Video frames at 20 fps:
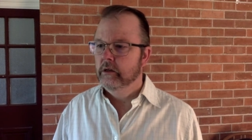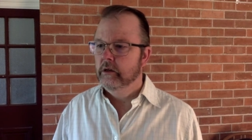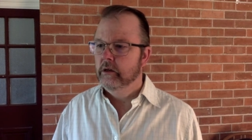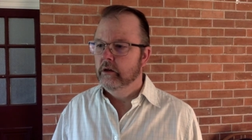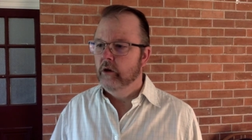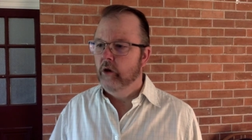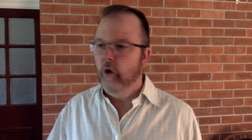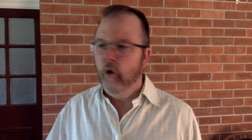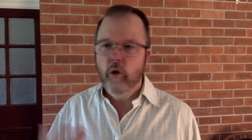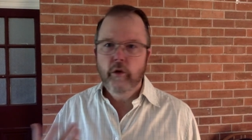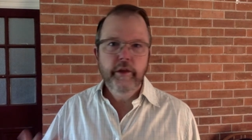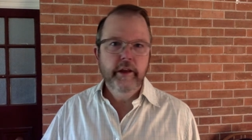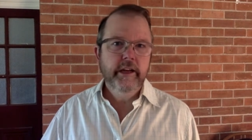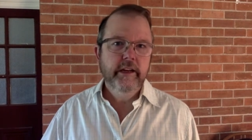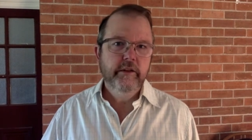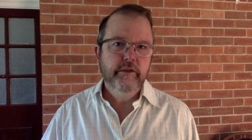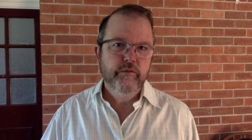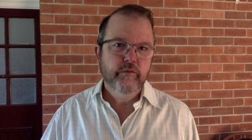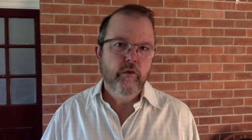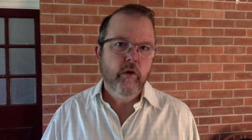All that
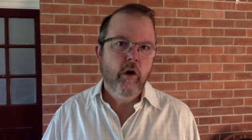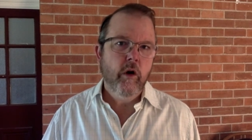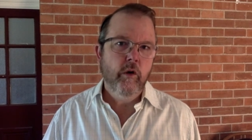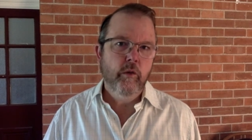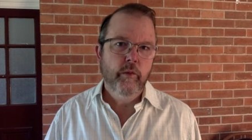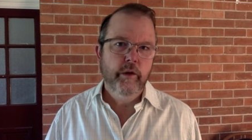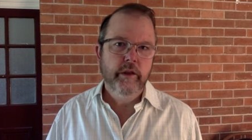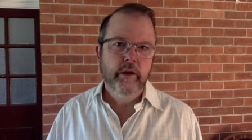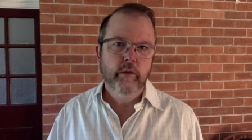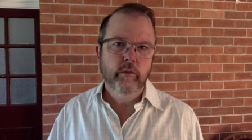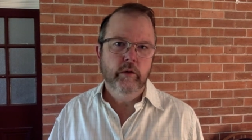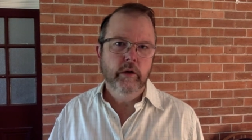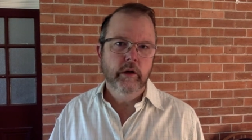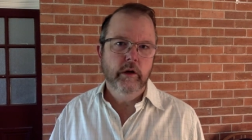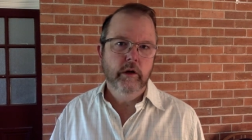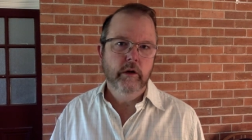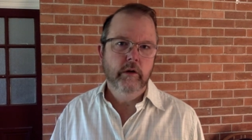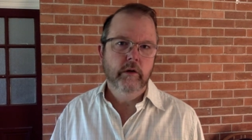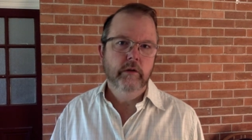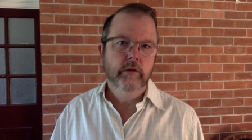is wrong with the
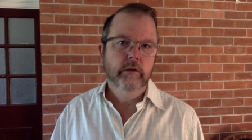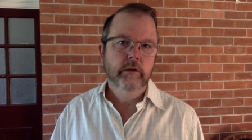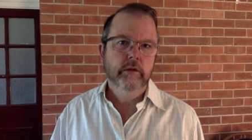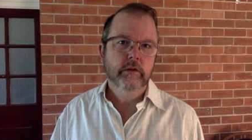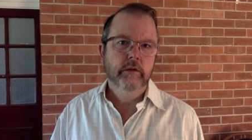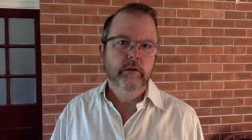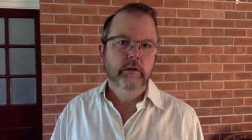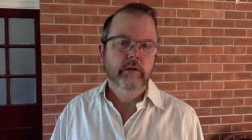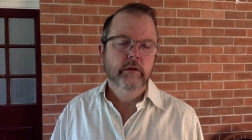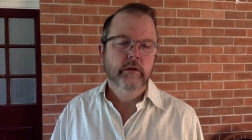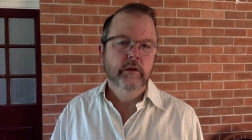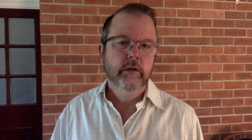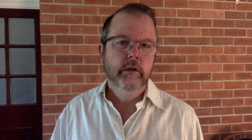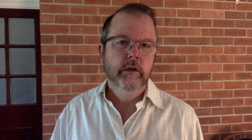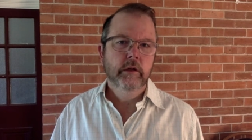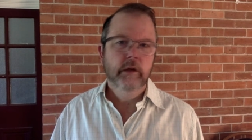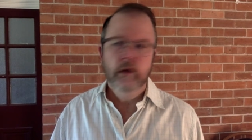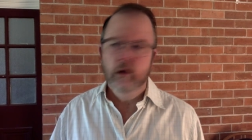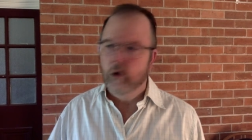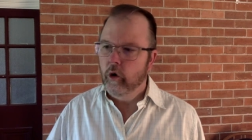world
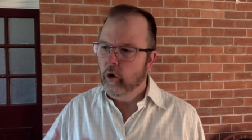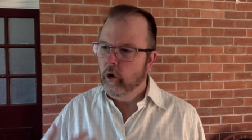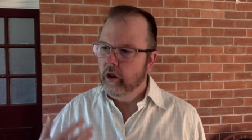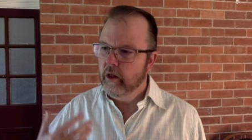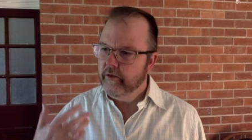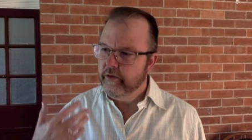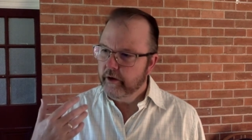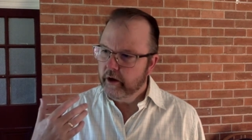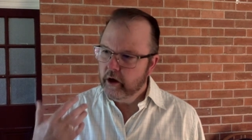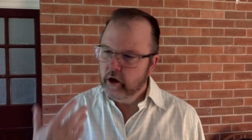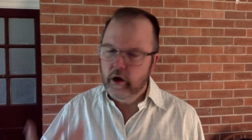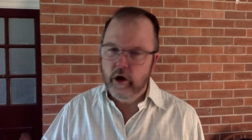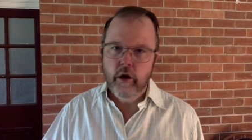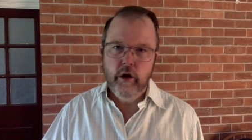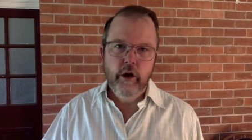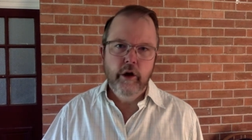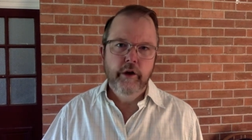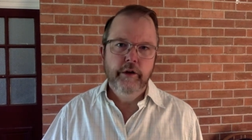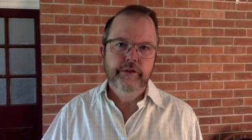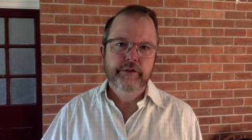all of the
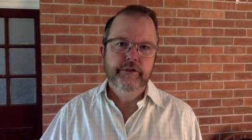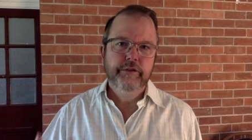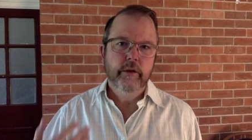curse,